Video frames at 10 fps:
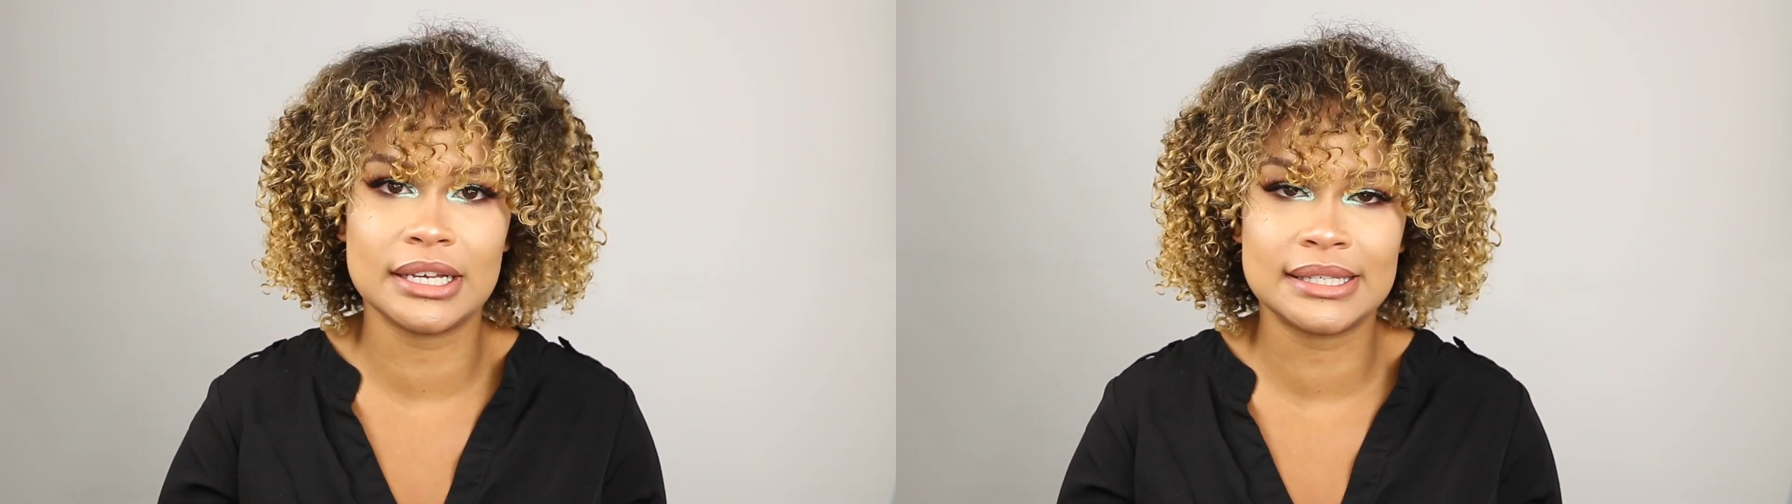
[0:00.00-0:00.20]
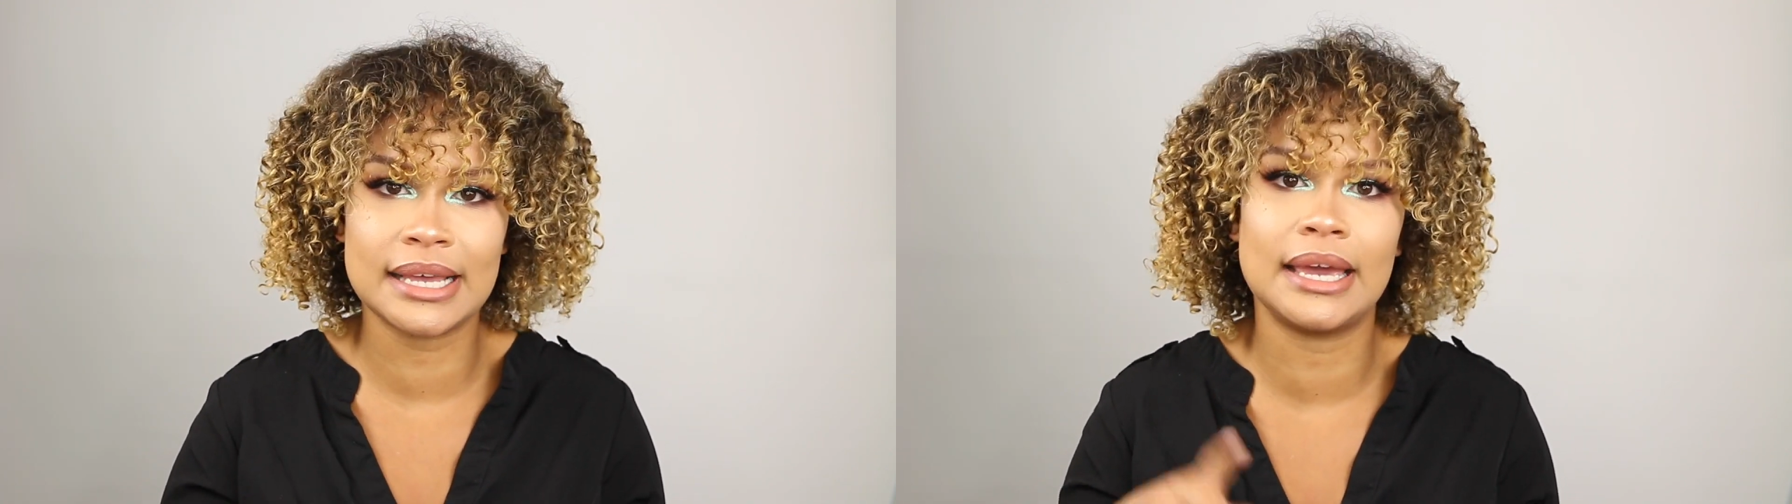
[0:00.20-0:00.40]

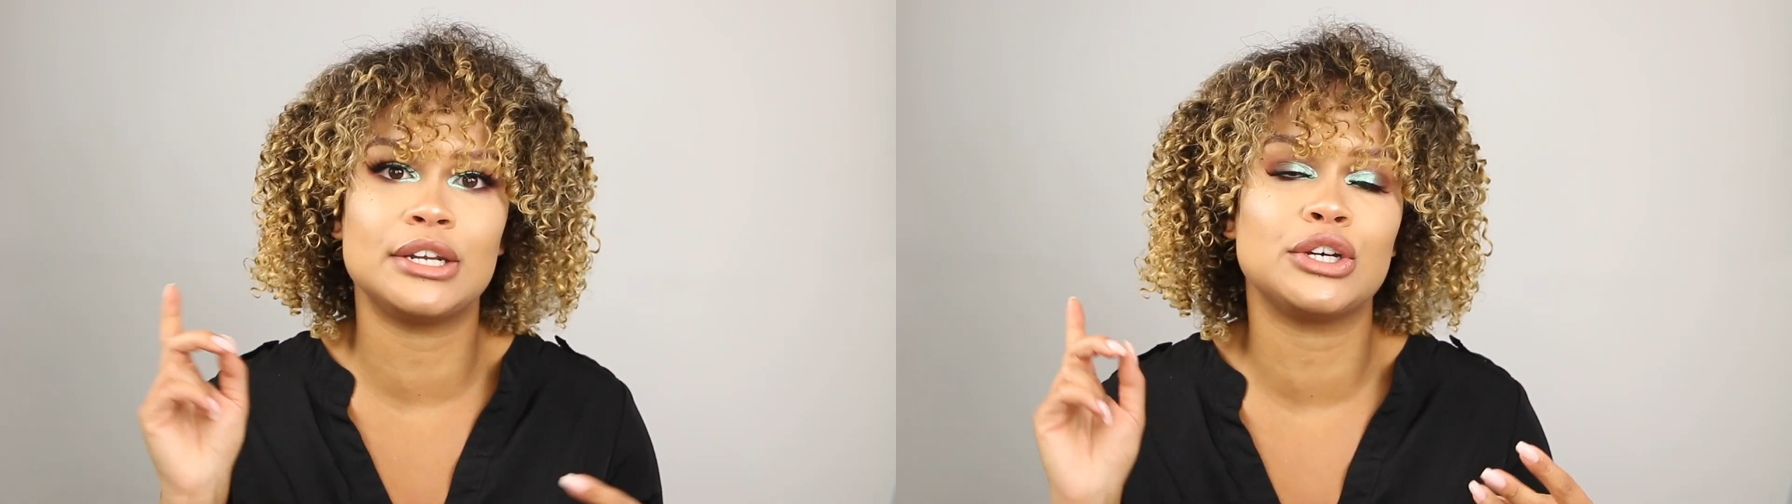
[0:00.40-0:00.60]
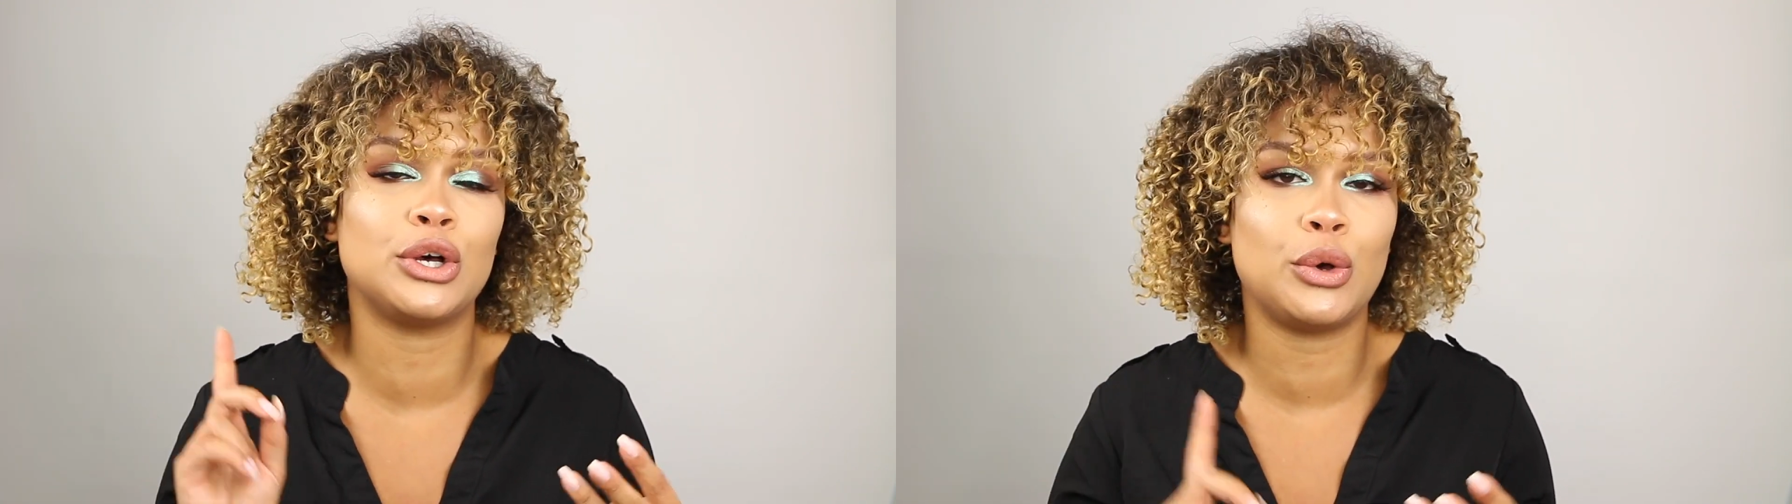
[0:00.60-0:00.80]
a
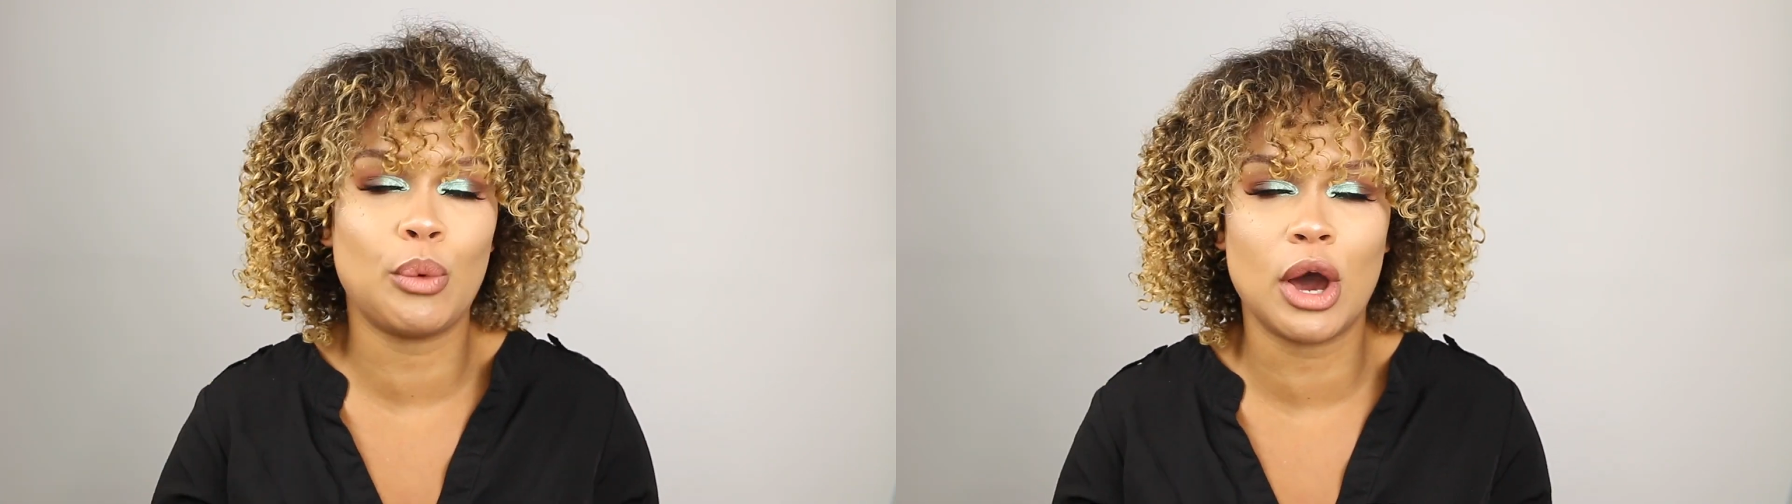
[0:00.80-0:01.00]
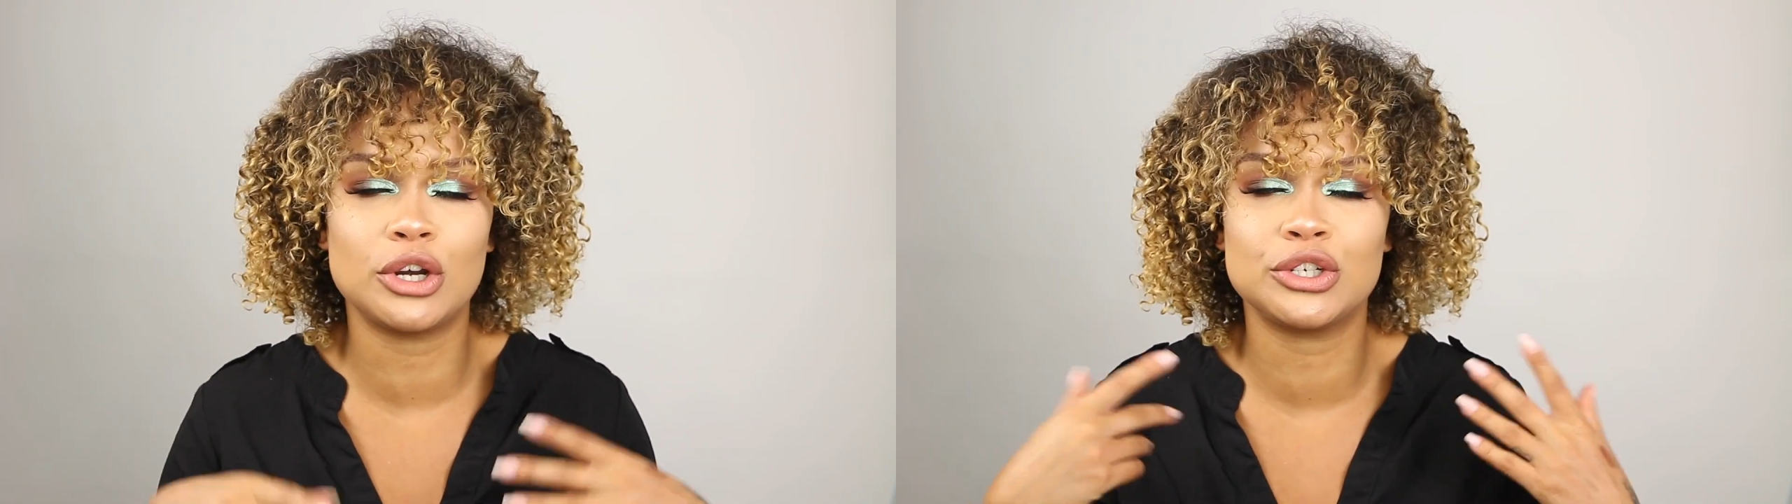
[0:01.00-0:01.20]
sandal,
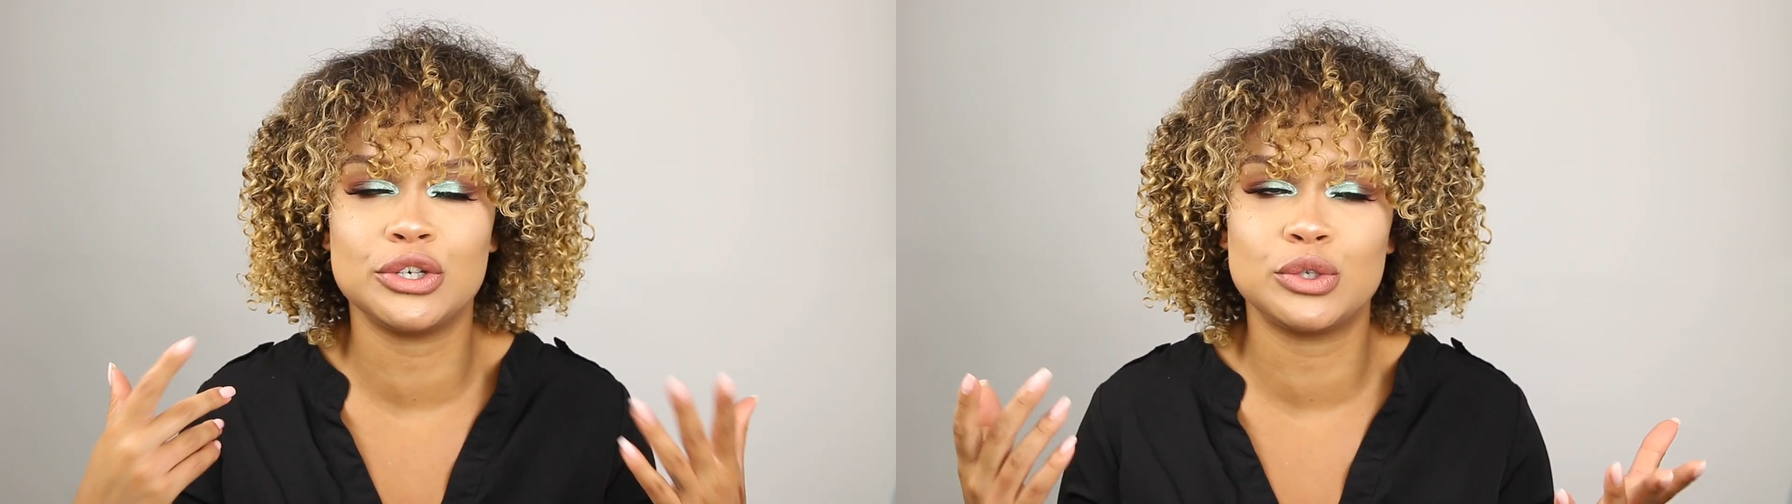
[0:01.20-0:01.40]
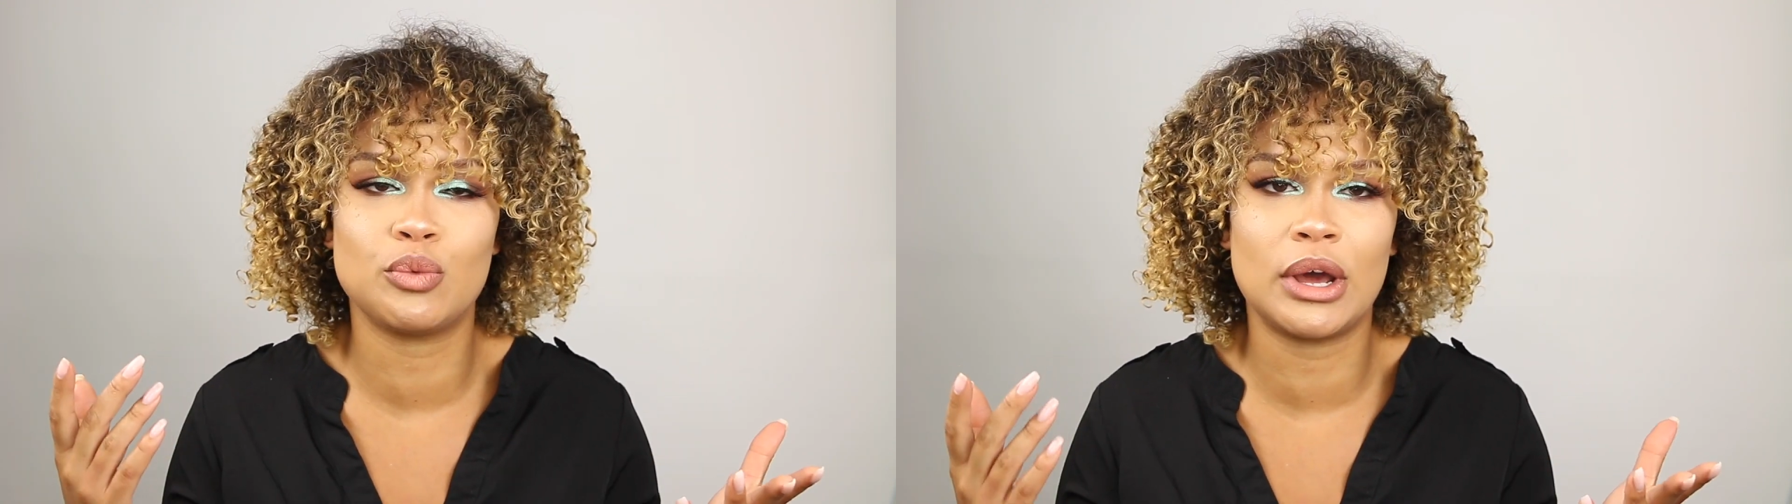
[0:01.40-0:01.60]
water
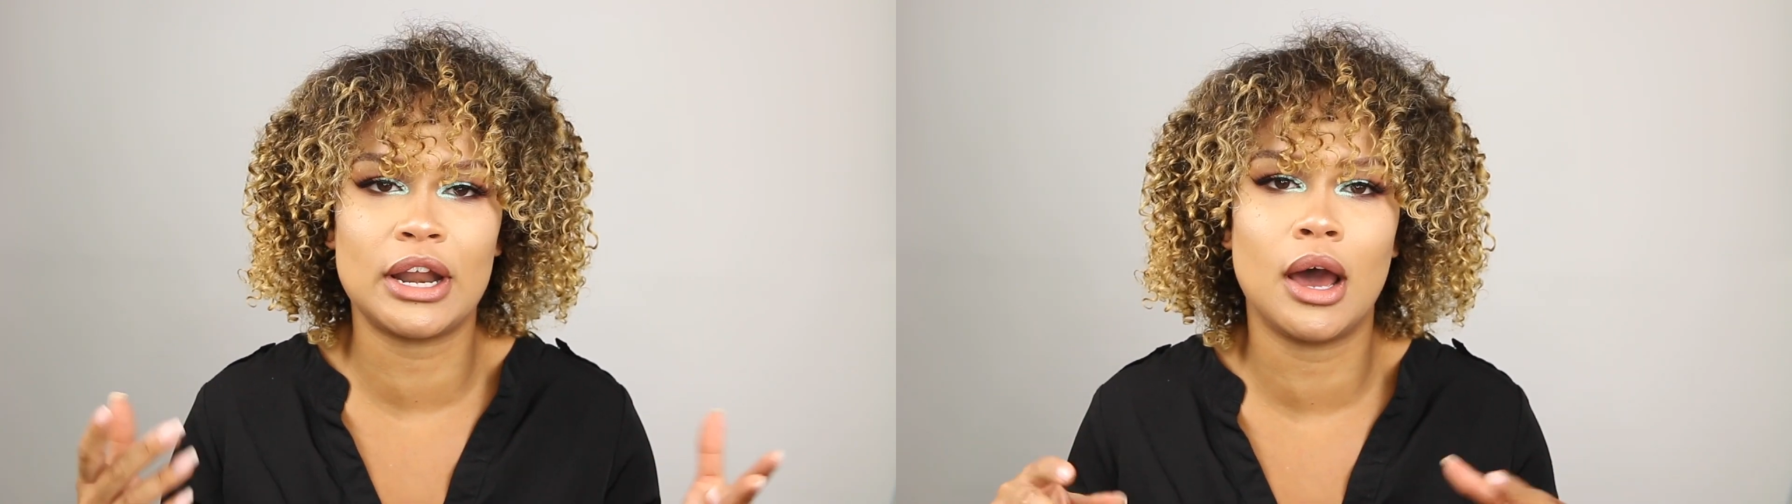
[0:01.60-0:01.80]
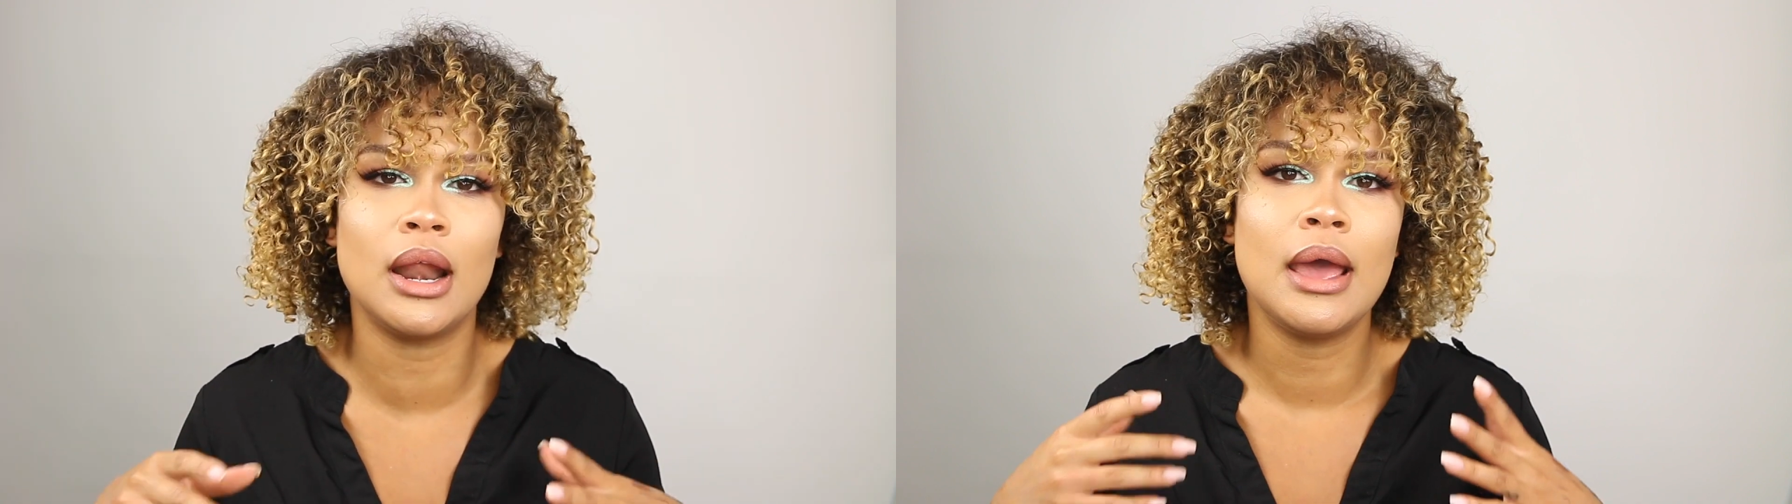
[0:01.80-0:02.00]
shoes,
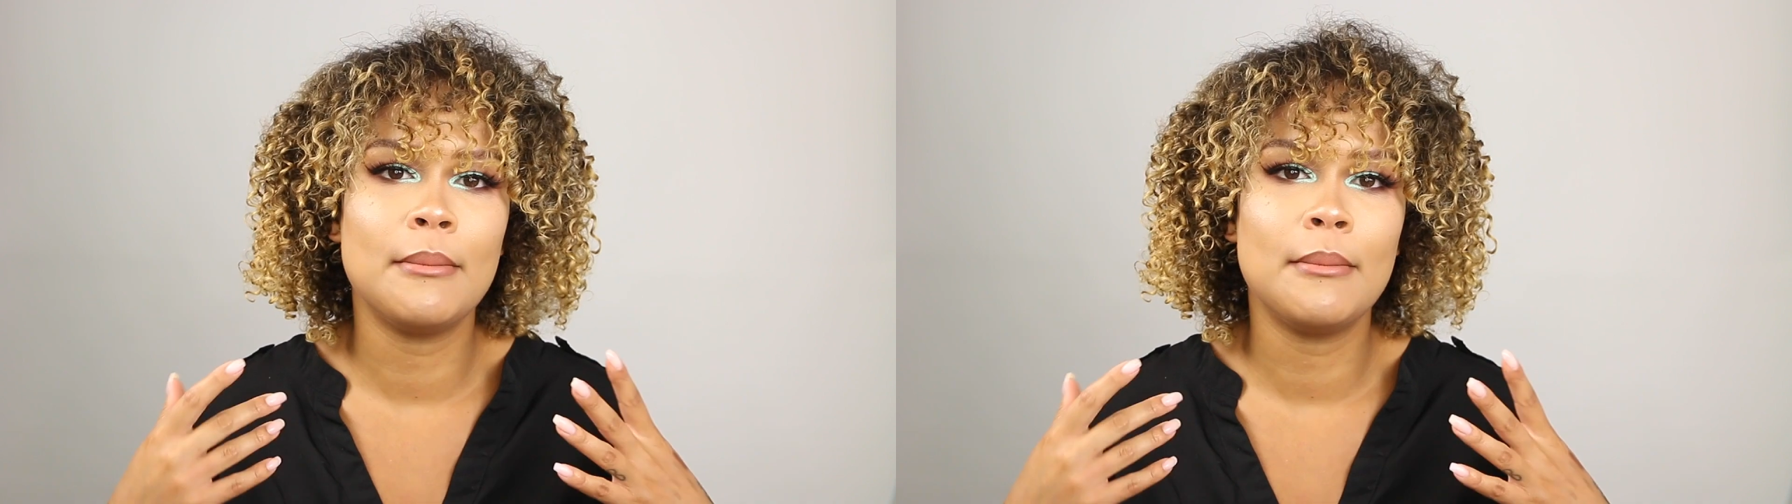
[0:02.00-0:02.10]
whatnot,